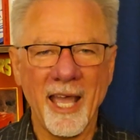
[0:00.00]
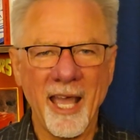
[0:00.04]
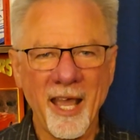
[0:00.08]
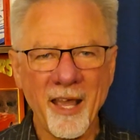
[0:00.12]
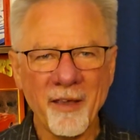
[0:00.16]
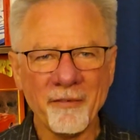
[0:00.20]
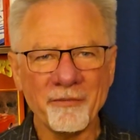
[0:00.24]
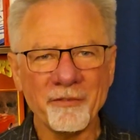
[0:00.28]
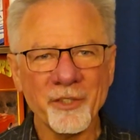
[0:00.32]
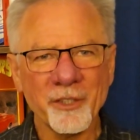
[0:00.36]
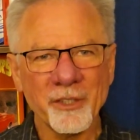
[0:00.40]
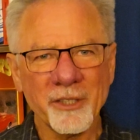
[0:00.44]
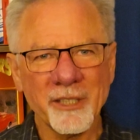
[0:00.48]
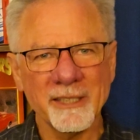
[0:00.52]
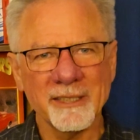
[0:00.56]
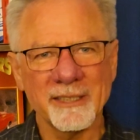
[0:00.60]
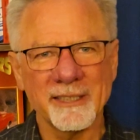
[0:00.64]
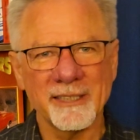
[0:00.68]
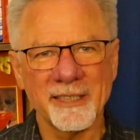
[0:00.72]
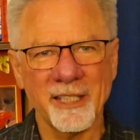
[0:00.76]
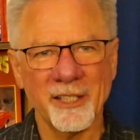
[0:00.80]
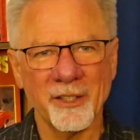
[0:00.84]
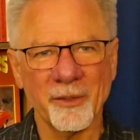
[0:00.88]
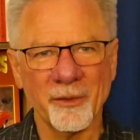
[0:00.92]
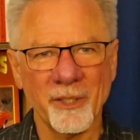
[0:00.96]
After
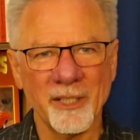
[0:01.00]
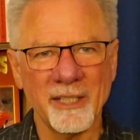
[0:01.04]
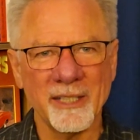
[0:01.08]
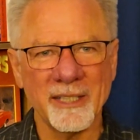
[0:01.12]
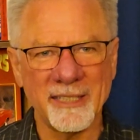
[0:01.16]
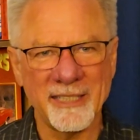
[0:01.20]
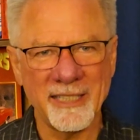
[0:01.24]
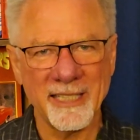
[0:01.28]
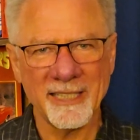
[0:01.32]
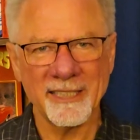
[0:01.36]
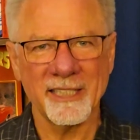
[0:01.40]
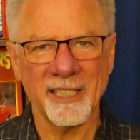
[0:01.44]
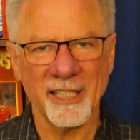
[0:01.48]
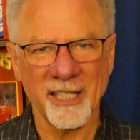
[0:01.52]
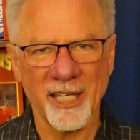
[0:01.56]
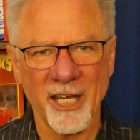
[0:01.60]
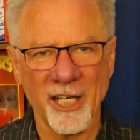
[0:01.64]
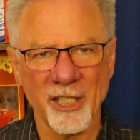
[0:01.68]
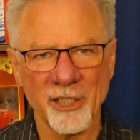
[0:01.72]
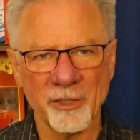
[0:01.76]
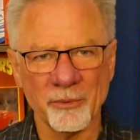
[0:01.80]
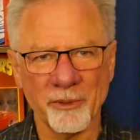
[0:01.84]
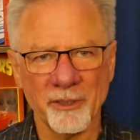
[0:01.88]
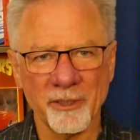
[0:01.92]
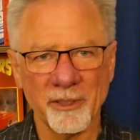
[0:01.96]
considering
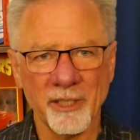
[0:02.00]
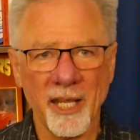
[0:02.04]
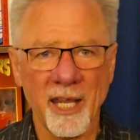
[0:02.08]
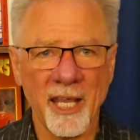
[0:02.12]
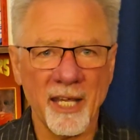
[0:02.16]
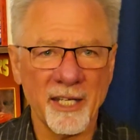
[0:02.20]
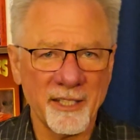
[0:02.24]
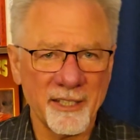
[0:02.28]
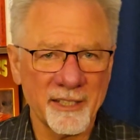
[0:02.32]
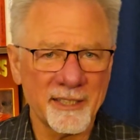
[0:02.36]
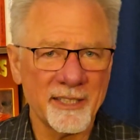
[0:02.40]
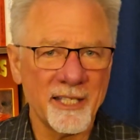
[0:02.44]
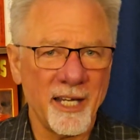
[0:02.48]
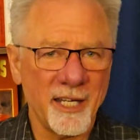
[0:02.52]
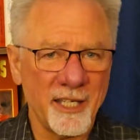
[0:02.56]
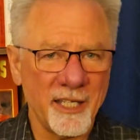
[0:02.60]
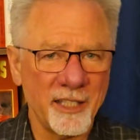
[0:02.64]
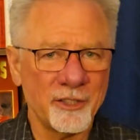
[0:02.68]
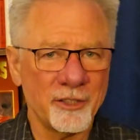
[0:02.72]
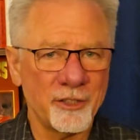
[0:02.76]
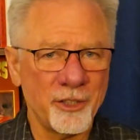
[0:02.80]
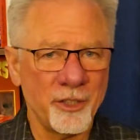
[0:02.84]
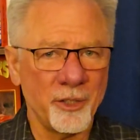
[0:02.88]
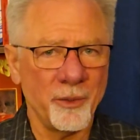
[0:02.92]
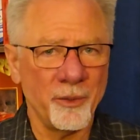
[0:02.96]
disengagement and
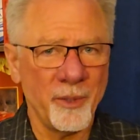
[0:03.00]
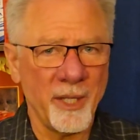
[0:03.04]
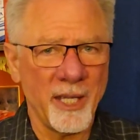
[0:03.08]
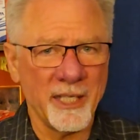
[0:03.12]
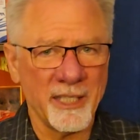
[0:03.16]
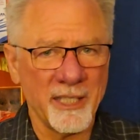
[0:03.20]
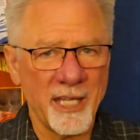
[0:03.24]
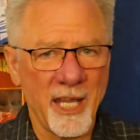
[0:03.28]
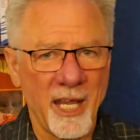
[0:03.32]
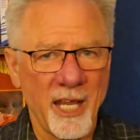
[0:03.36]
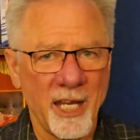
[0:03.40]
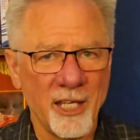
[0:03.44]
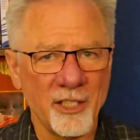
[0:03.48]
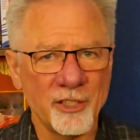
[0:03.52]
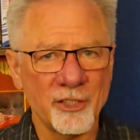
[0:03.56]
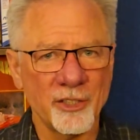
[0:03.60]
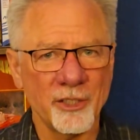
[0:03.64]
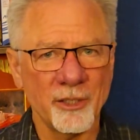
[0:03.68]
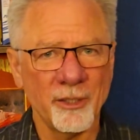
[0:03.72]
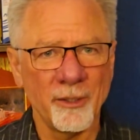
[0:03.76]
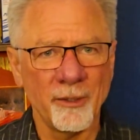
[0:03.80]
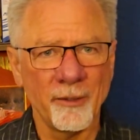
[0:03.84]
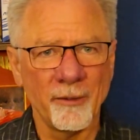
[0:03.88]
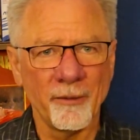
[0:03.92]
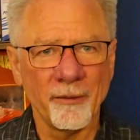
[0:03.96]
deciding to
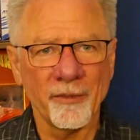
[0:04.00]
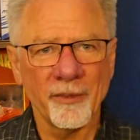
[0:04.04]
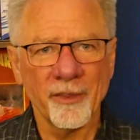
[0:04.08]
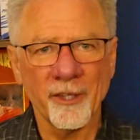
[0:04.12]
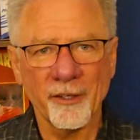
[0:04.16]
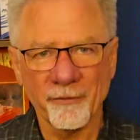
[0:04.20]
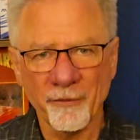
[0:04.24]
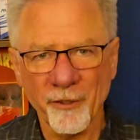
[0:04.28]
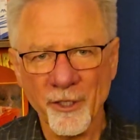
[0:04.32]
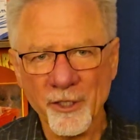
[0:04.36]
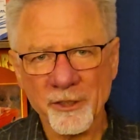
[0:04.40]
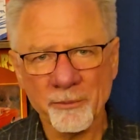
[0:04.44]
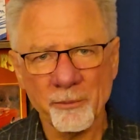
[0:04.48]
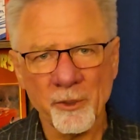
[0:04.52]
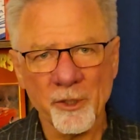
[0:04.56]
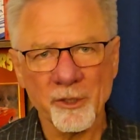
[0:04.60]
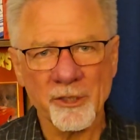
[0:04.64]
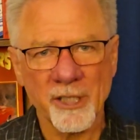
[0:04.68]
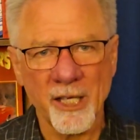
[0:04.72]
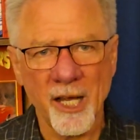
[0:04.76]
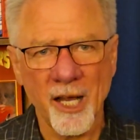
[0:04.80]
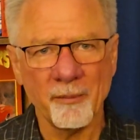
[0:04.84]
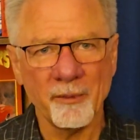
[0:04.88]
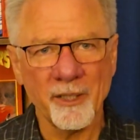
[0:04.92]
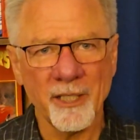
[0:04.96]
engage, the first
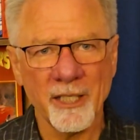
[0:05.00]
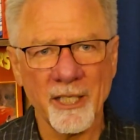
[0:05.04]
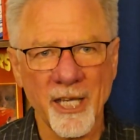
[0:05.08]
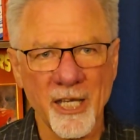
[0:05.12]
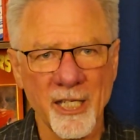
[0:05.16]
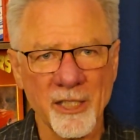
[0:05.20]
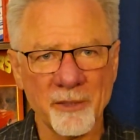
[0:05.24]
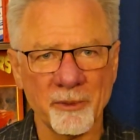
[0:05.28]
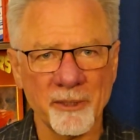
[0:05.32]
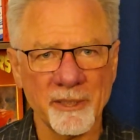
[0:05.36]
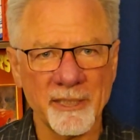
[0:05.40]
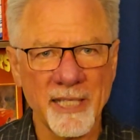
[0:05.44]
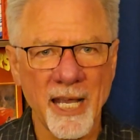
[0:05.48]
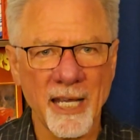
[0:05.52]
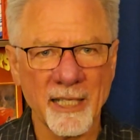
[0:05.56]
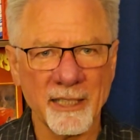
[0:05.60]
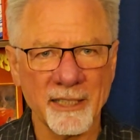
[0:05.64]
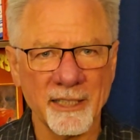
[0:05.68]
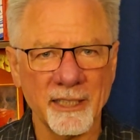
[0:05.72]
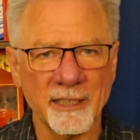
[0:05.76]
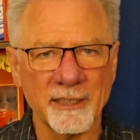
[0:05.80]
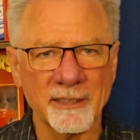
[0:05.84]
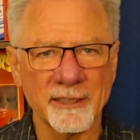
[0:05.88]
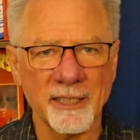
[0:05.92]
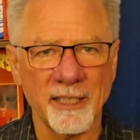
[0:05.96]
most common engagement
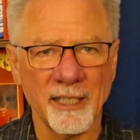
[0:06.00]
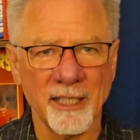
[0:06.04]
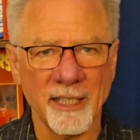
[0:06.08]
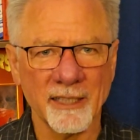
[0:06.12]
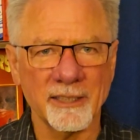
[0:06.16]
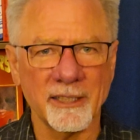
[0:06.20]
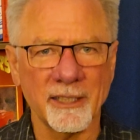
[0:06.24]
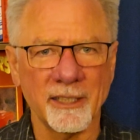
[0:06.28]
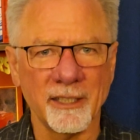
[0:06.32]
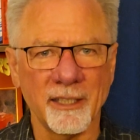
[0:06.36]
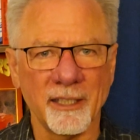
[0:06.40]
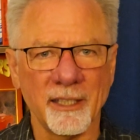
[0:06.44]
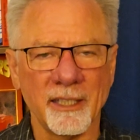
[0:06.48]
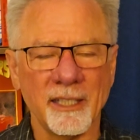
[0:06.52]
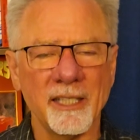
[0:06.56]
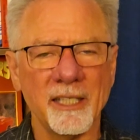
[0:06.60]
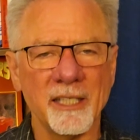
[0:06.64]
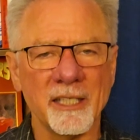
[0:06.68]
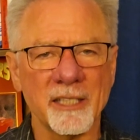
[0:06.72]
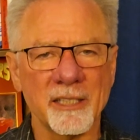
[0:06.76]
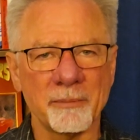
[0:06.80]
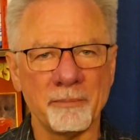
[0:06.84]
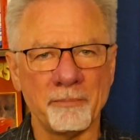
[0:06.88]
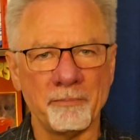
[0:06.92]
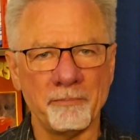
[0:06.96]
tactic selected
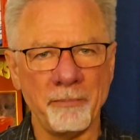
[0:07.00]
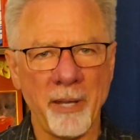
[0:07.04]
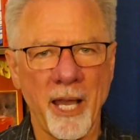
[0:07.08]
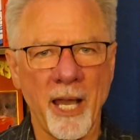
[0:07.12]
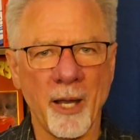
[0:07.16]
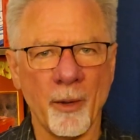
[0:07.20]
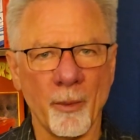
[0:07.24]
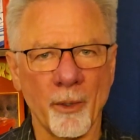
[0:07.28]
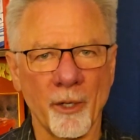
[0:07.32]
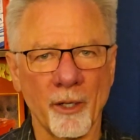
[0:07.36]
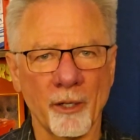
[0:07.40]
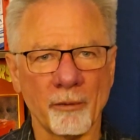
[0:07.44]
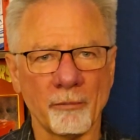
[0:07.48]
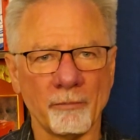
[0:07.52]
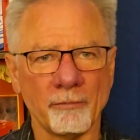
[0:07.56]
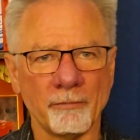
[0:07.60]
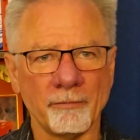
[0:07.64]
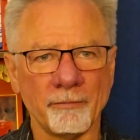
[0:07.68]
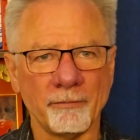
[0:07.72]
is power.